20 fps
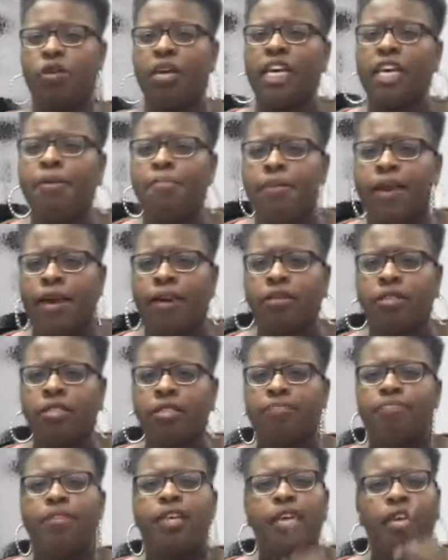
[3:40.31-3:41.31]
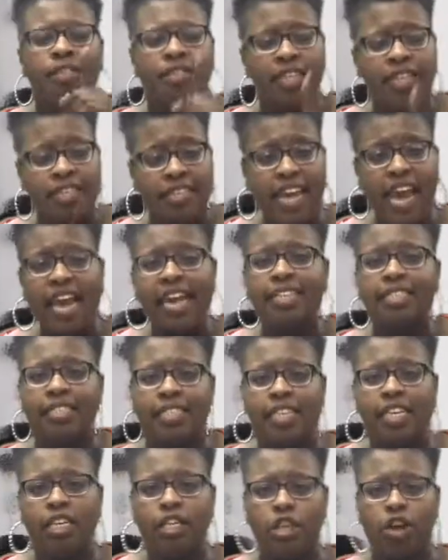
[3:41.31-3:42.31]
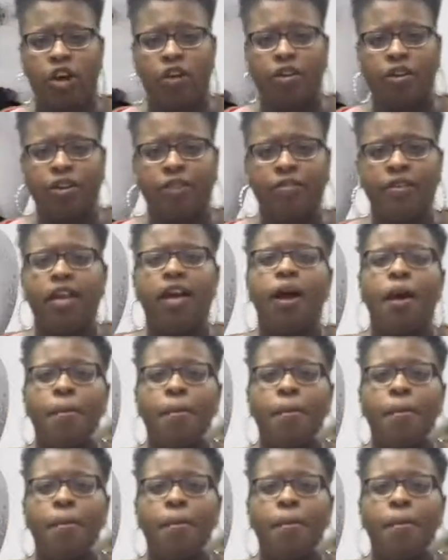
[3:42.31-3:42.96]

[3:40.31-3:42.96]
emails. Today's lead learner